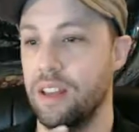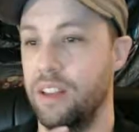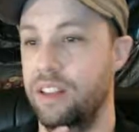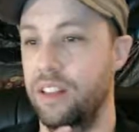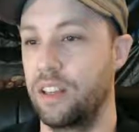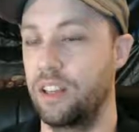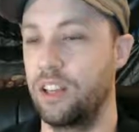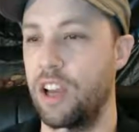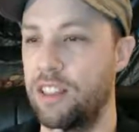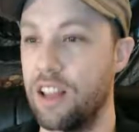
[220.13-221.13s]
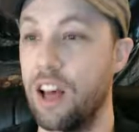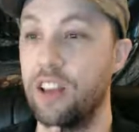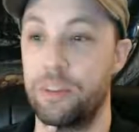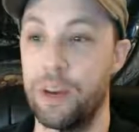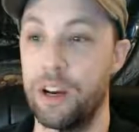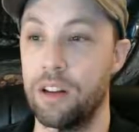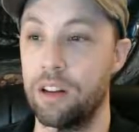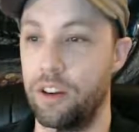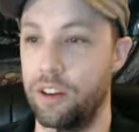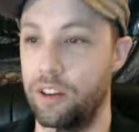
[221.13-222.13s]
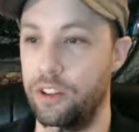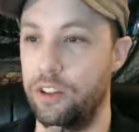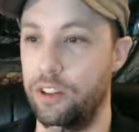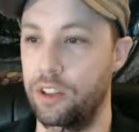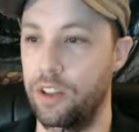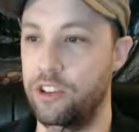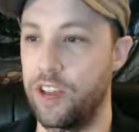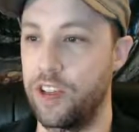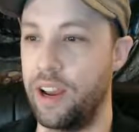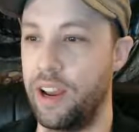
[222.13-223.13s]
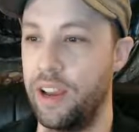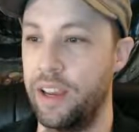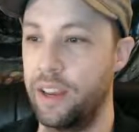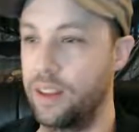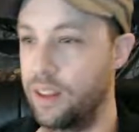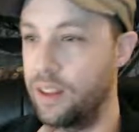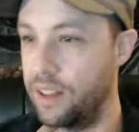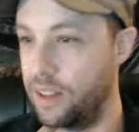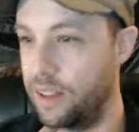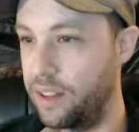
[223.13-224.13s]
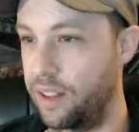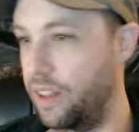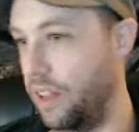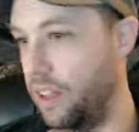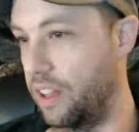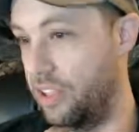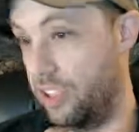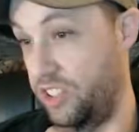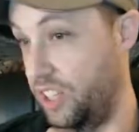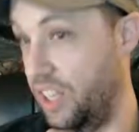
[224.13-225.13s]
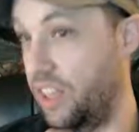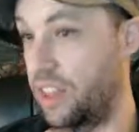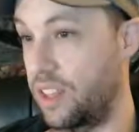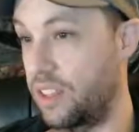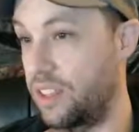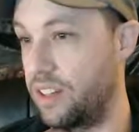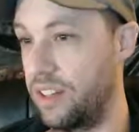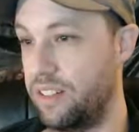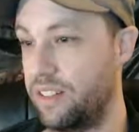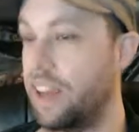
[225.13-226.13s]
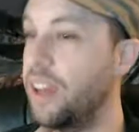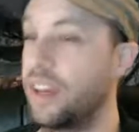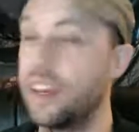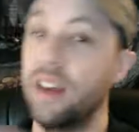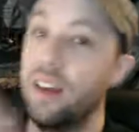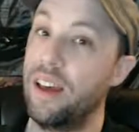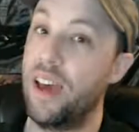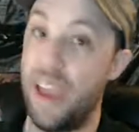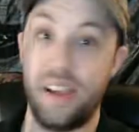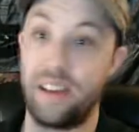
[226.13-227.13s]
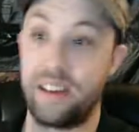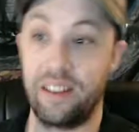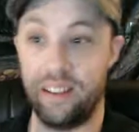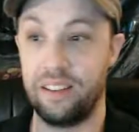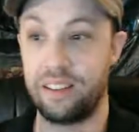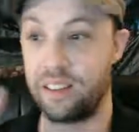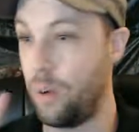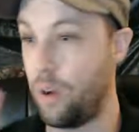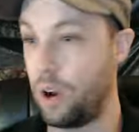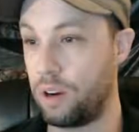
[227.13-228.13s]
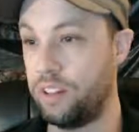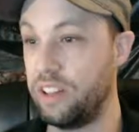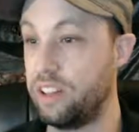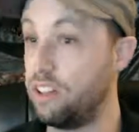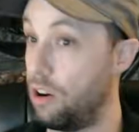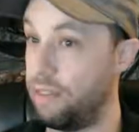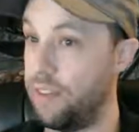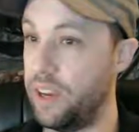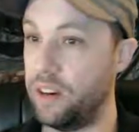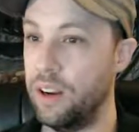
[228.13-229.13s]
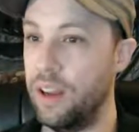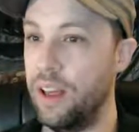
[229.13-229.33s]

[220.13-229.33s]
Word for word: Let's see. You got a smuggler, a Jedi, a Sith, because it doesn't say Anakin Skywalker, it says Darth Vader.